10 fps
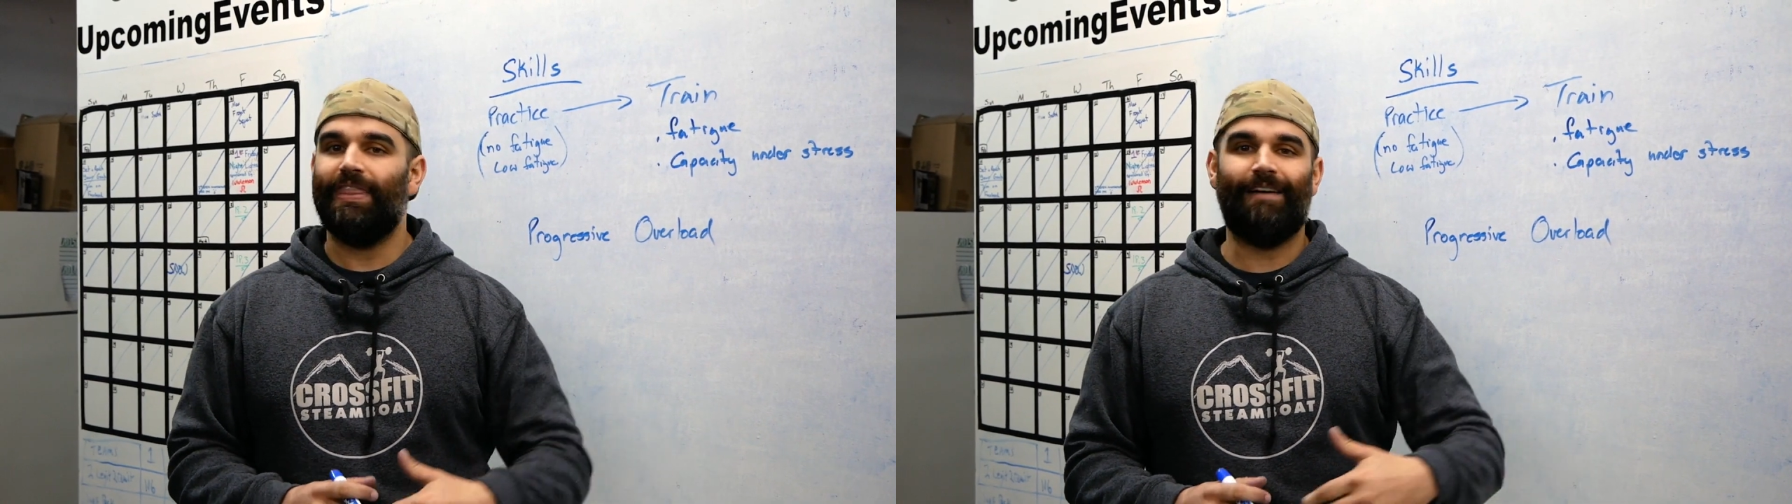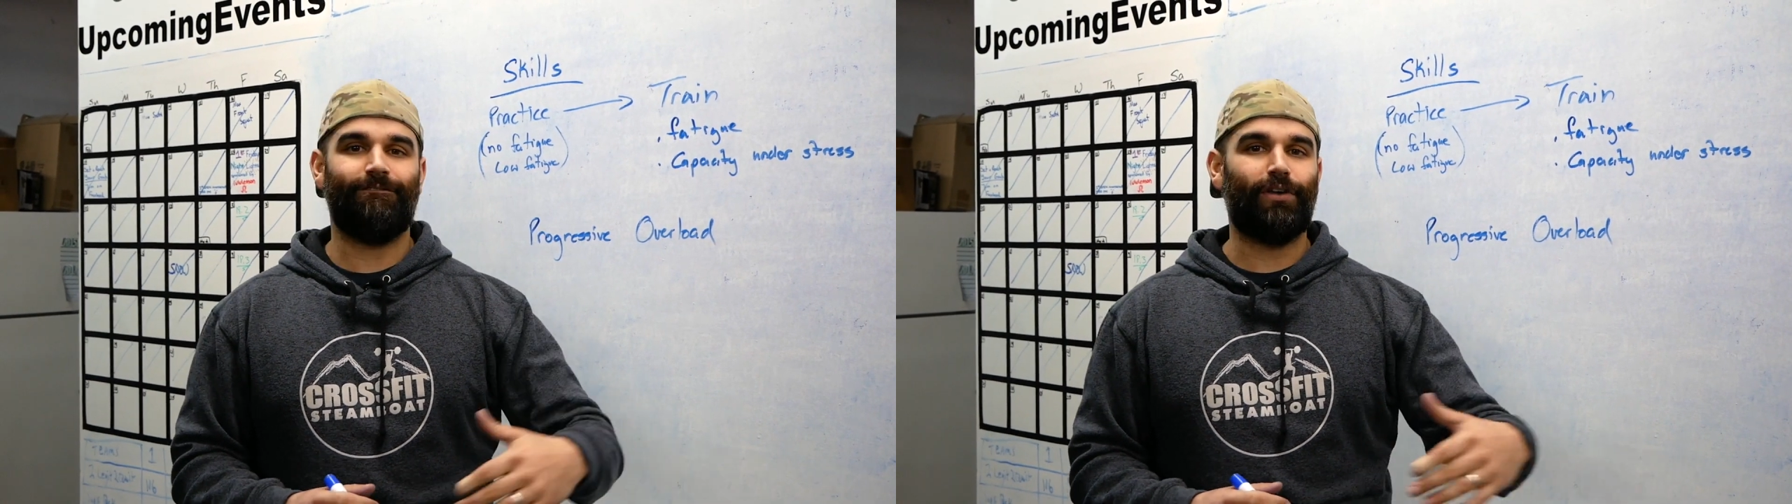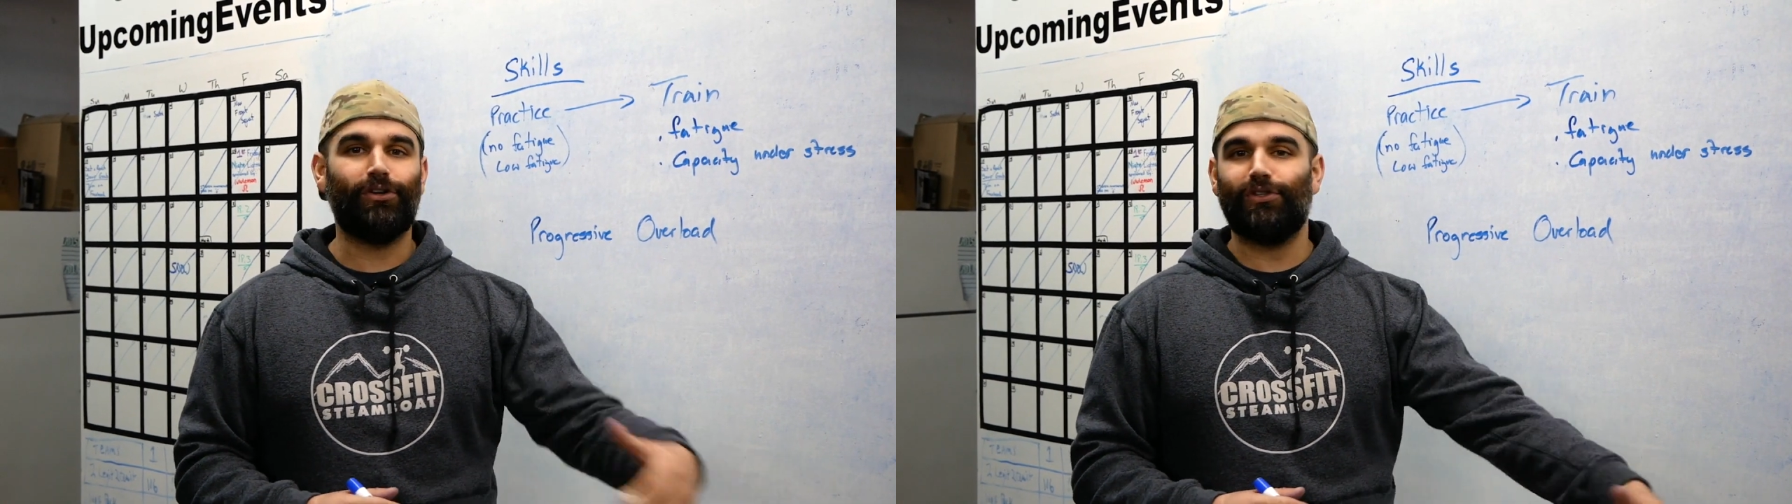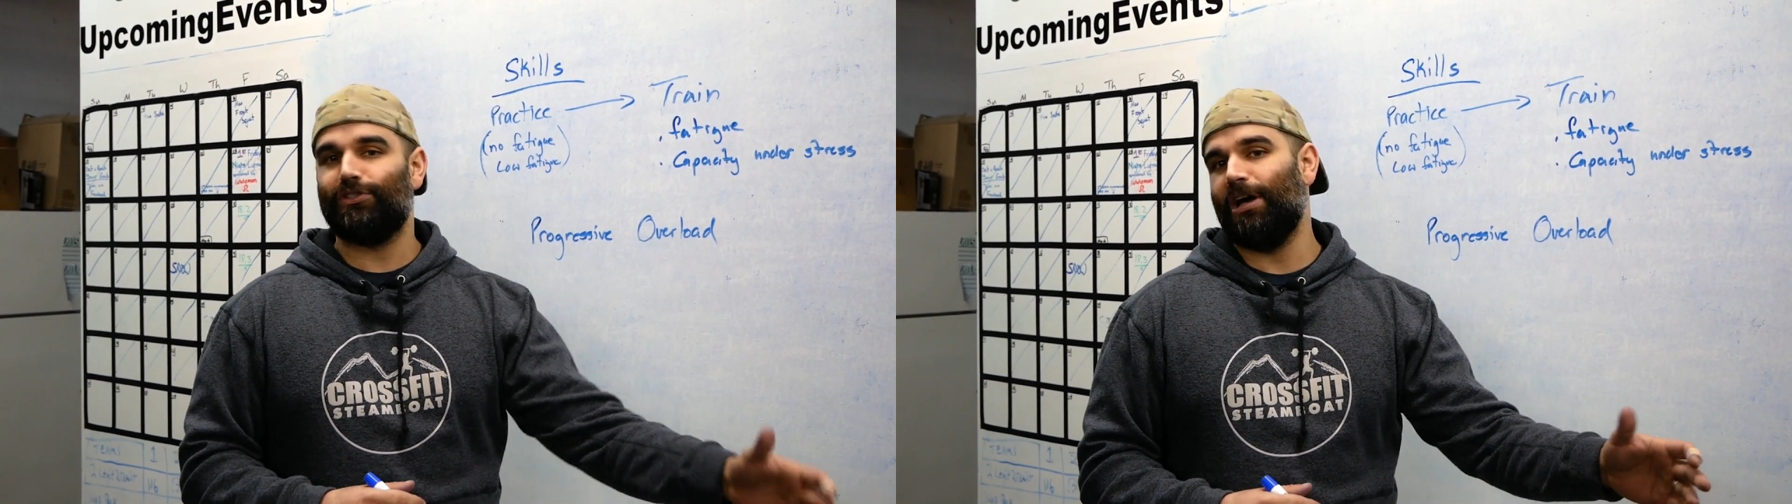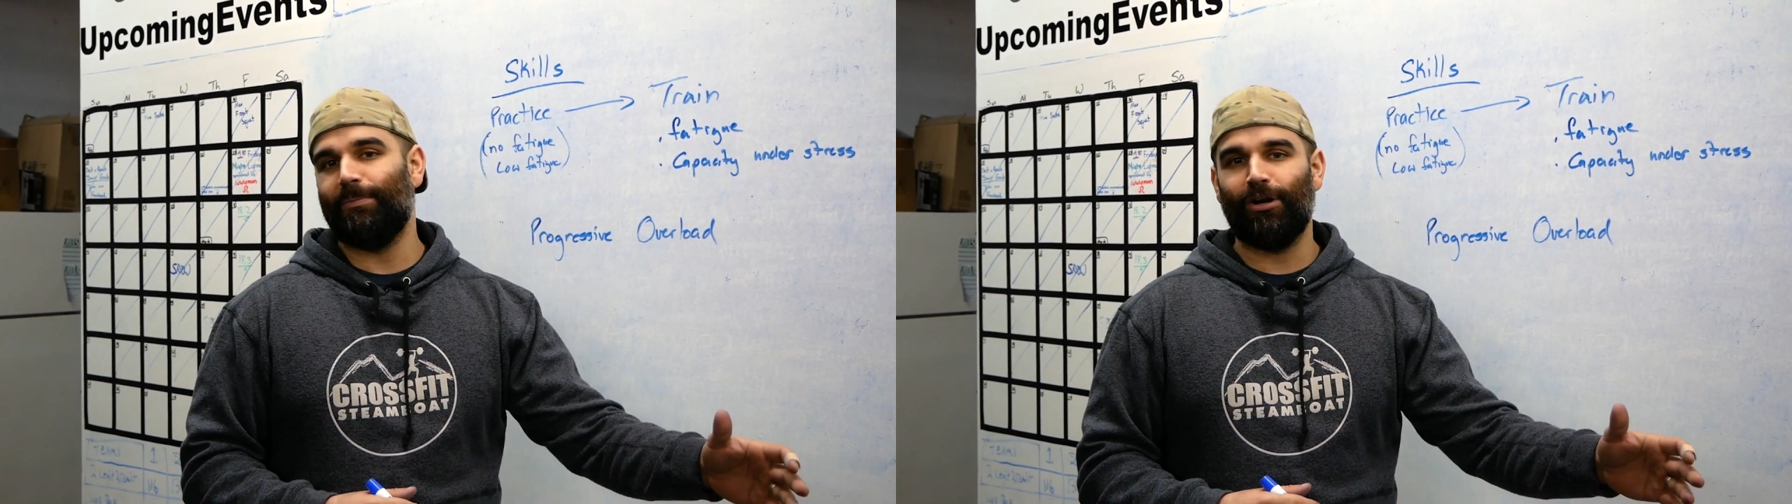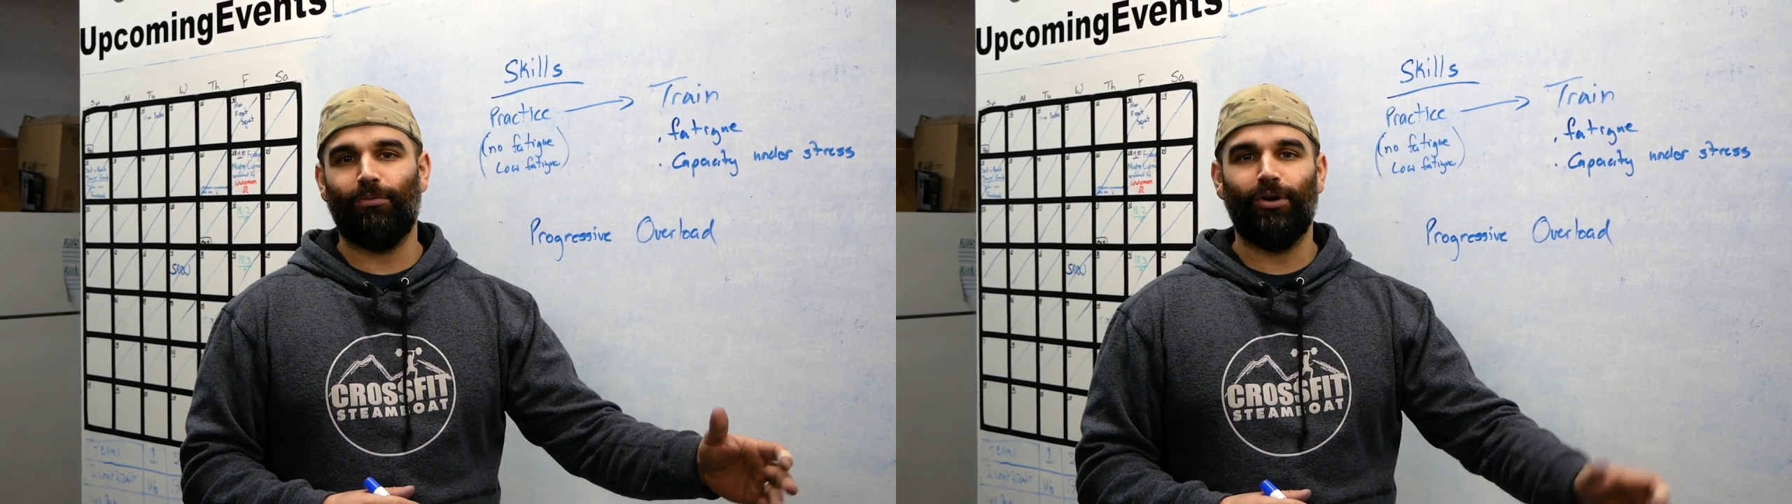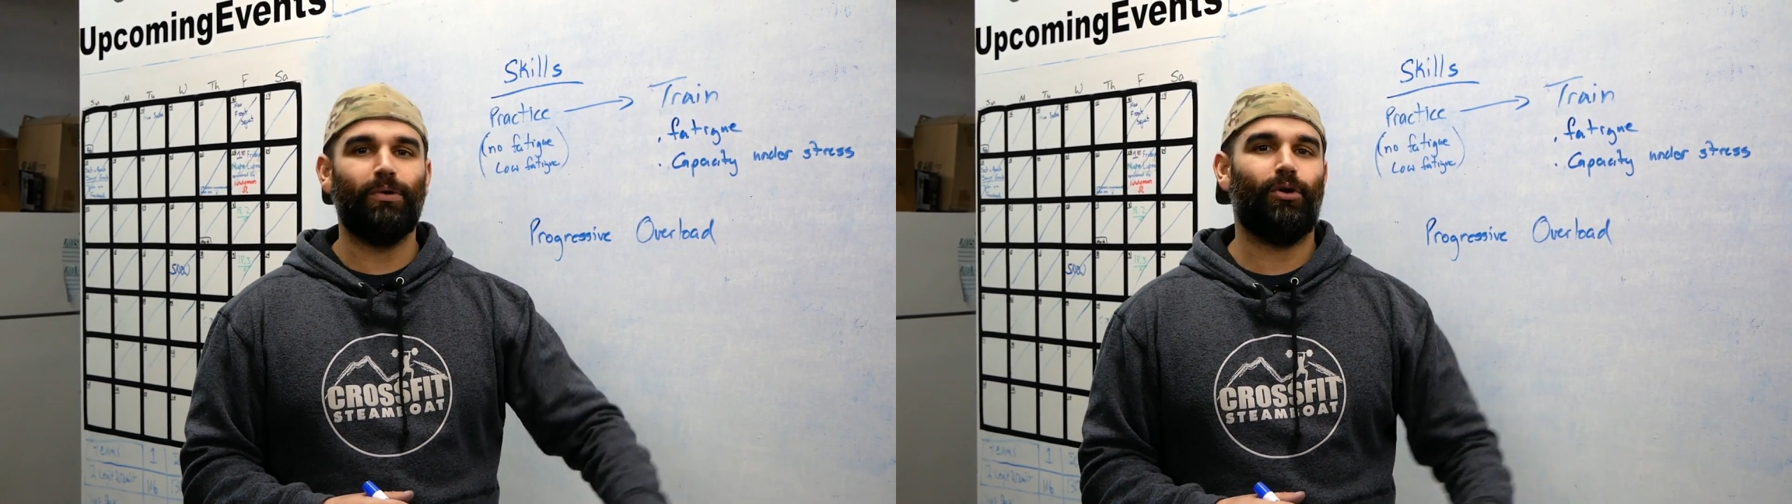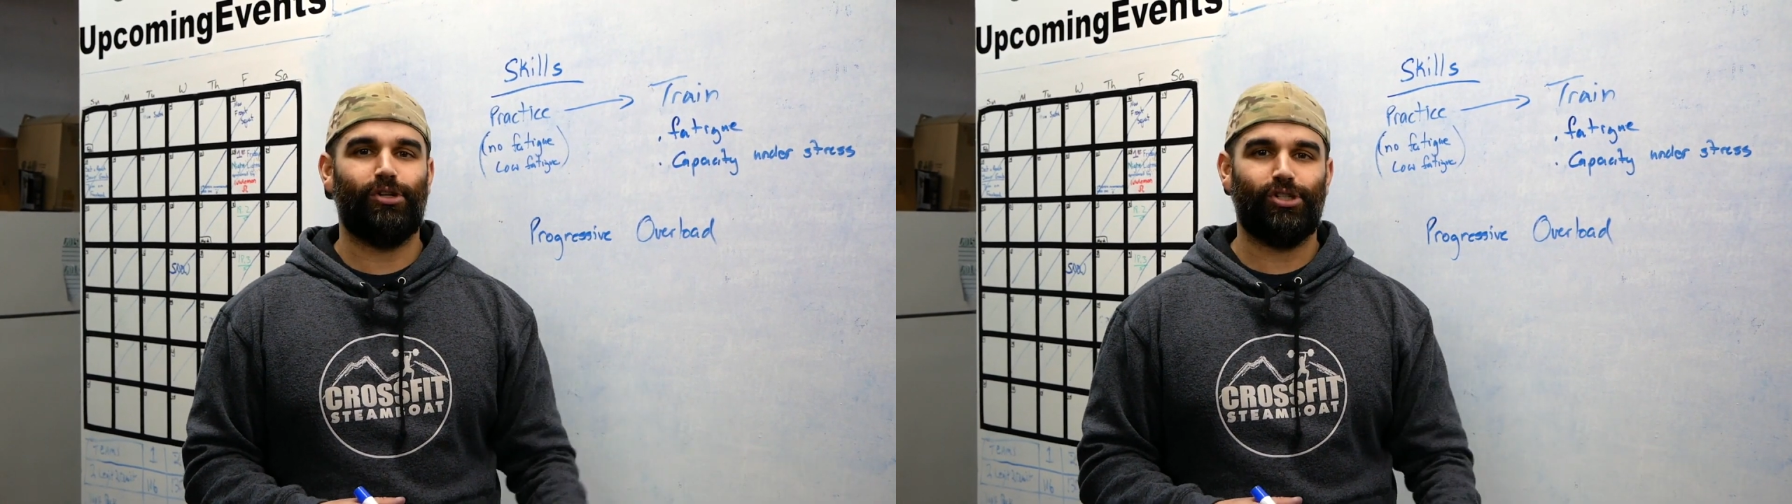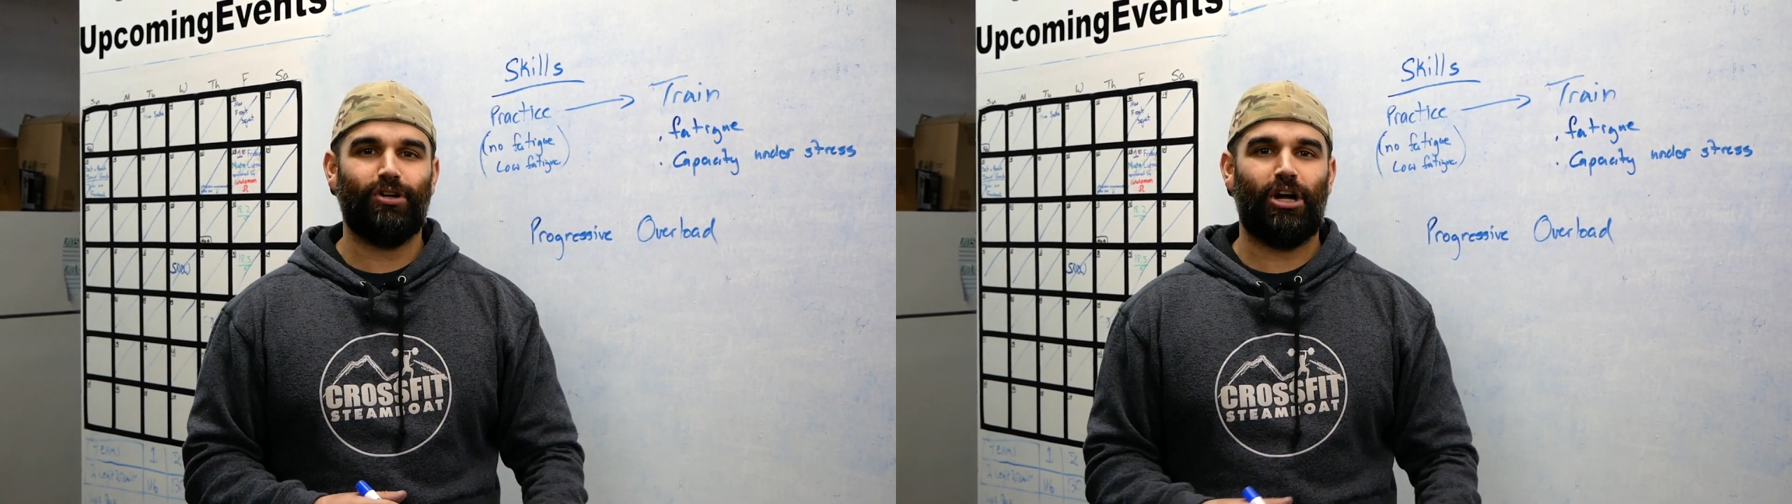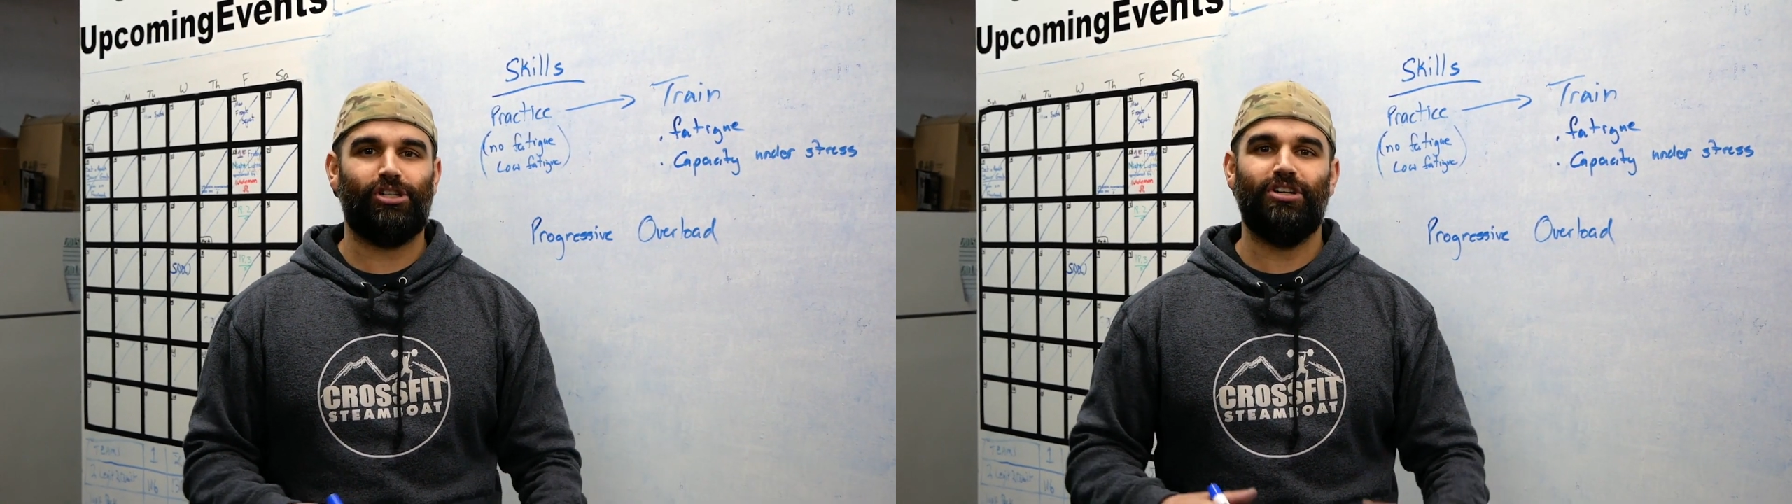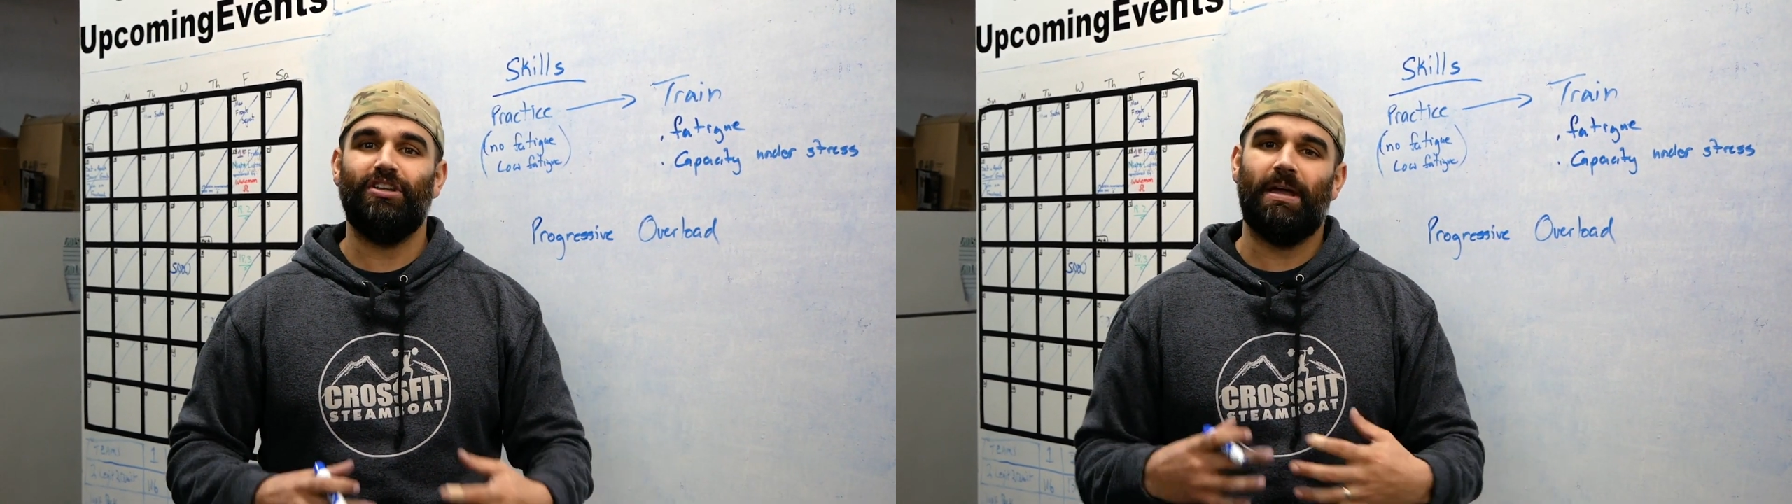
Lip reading: that first summer where you work construction,